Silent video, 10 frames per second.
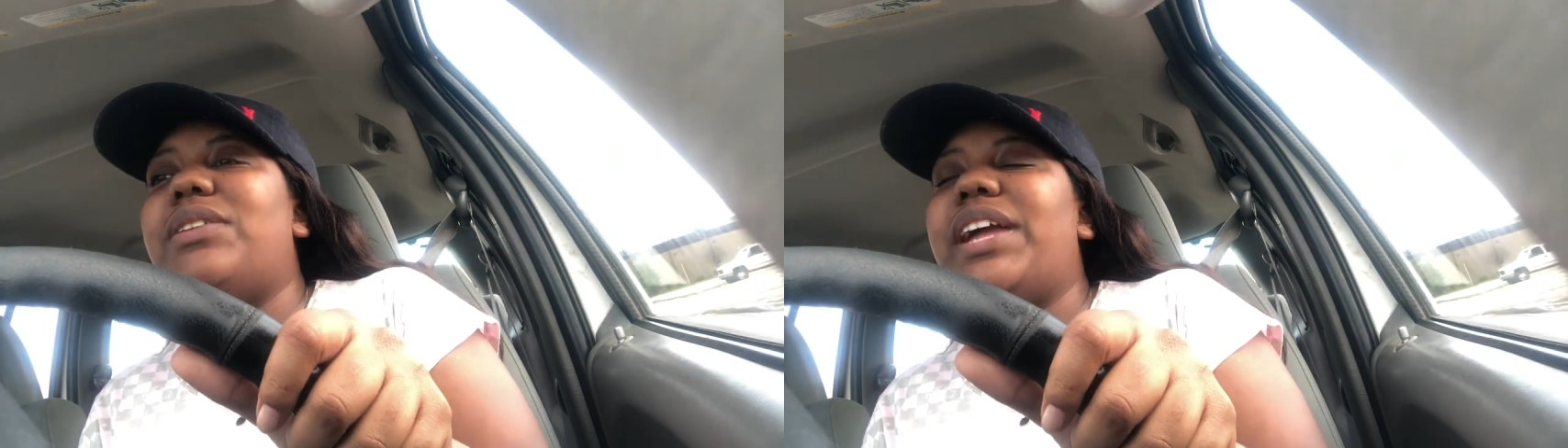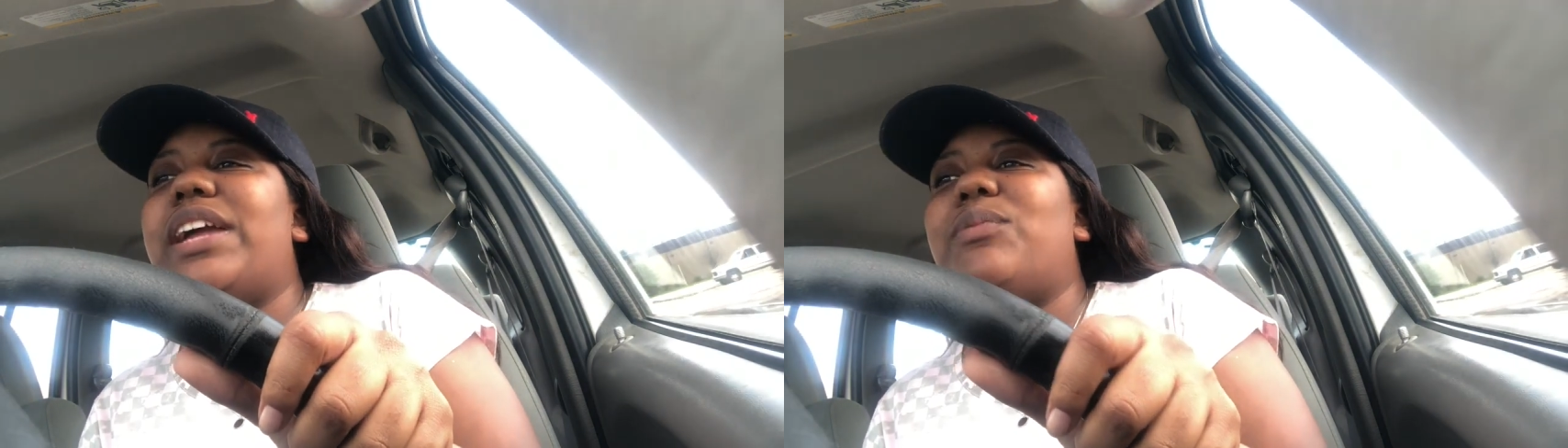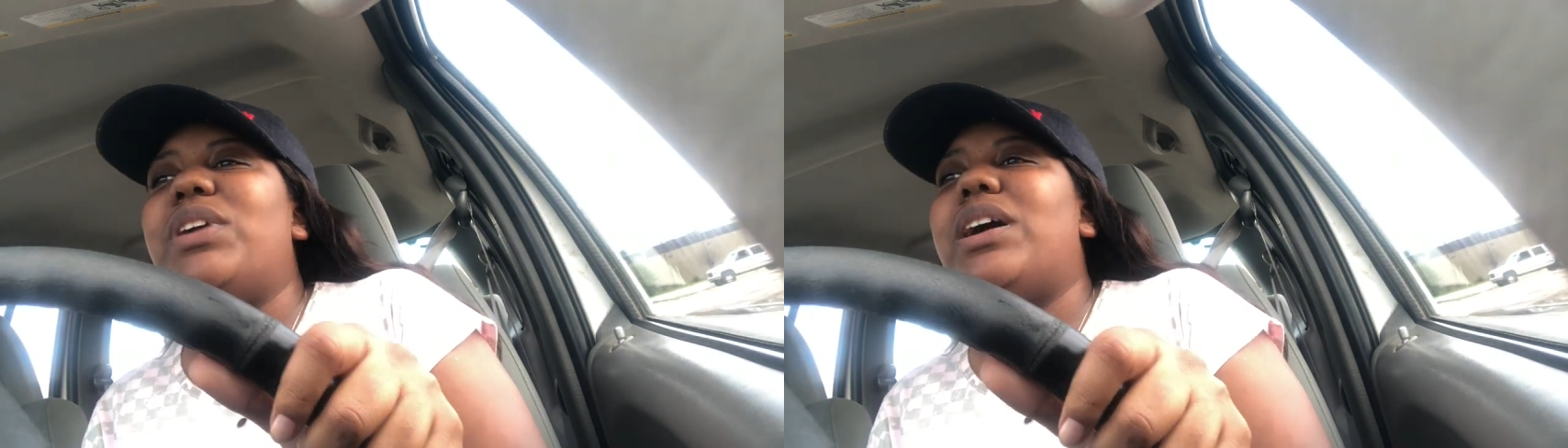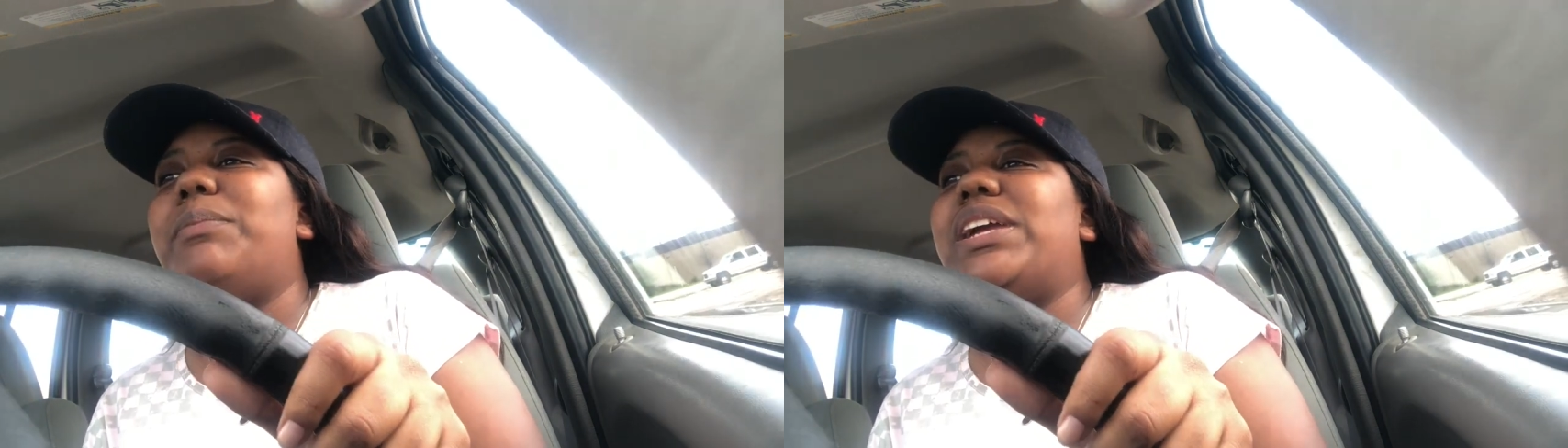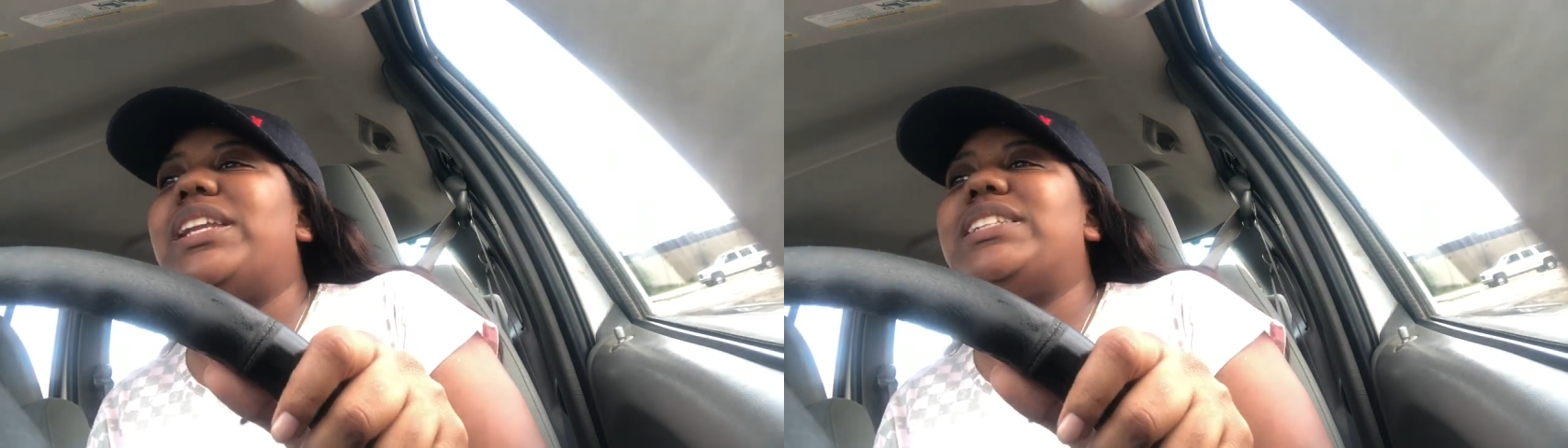Hey, we're
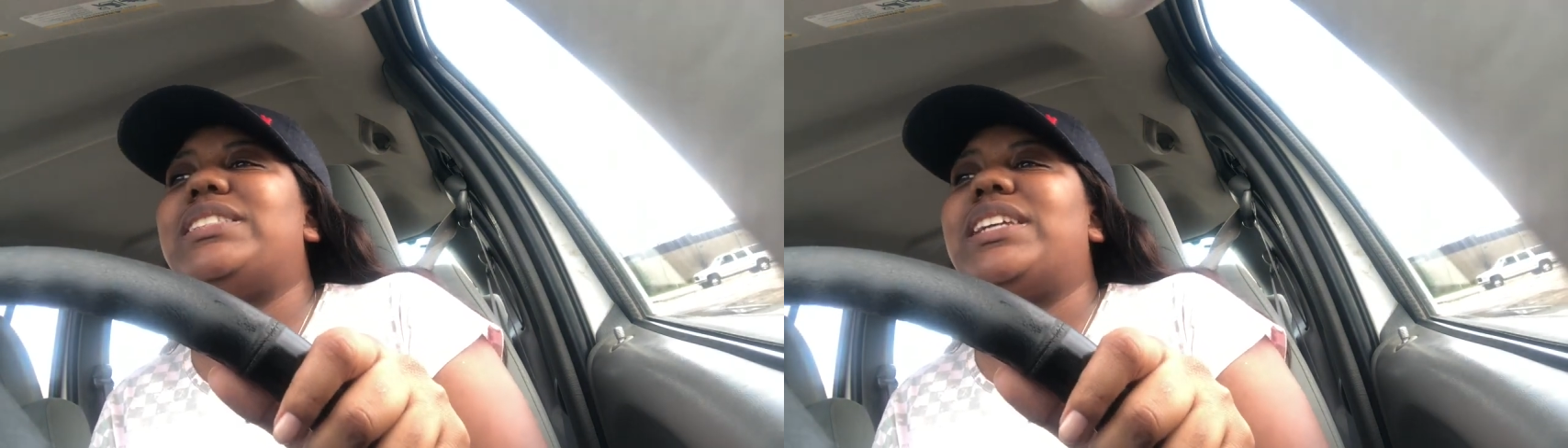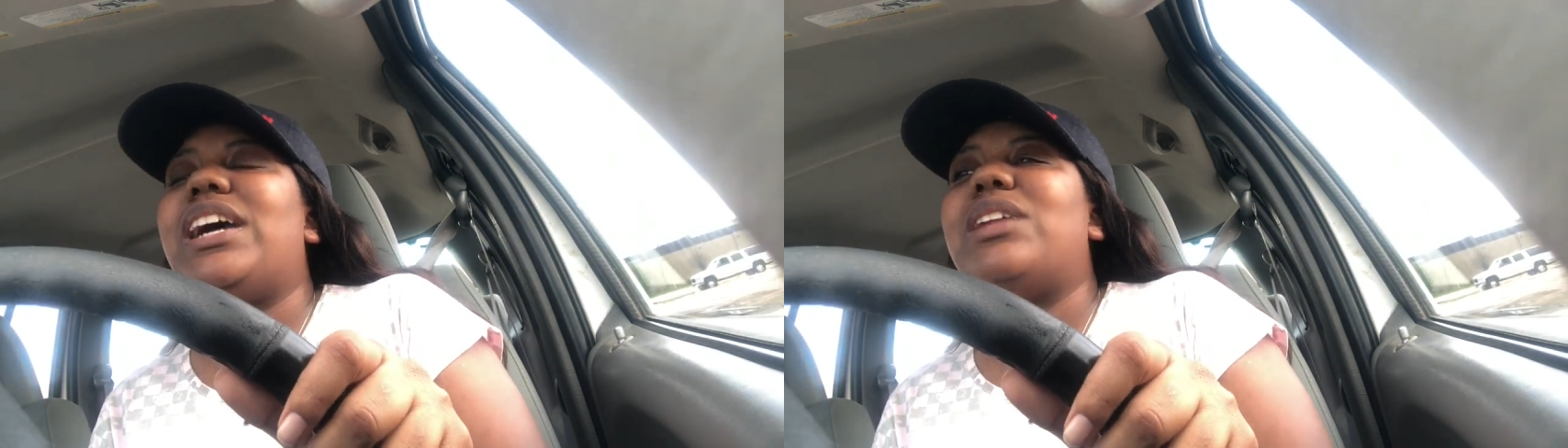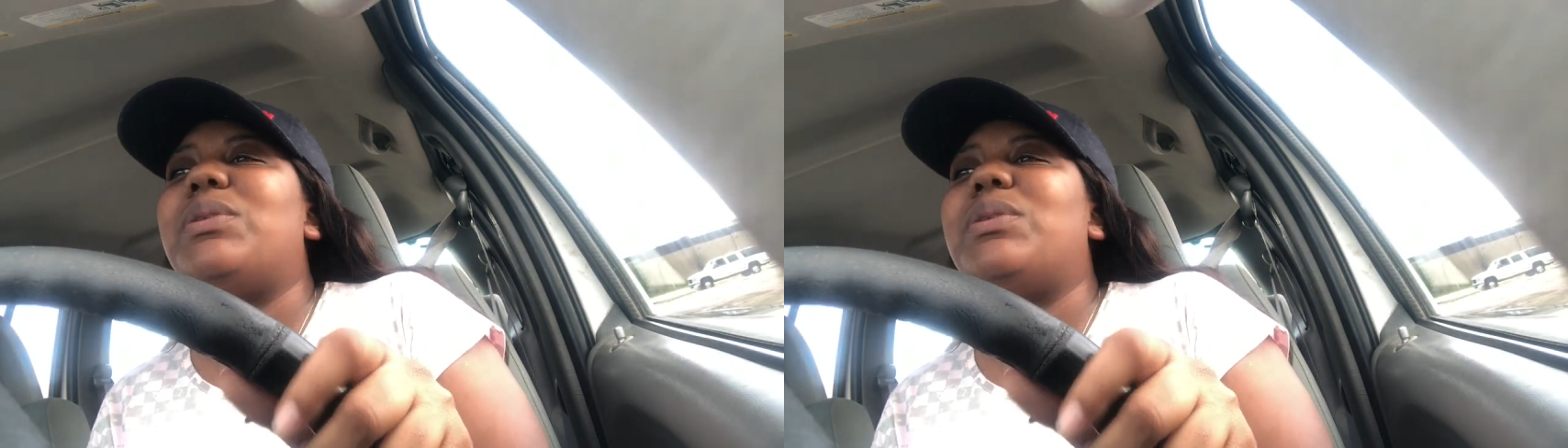gonna be in this together.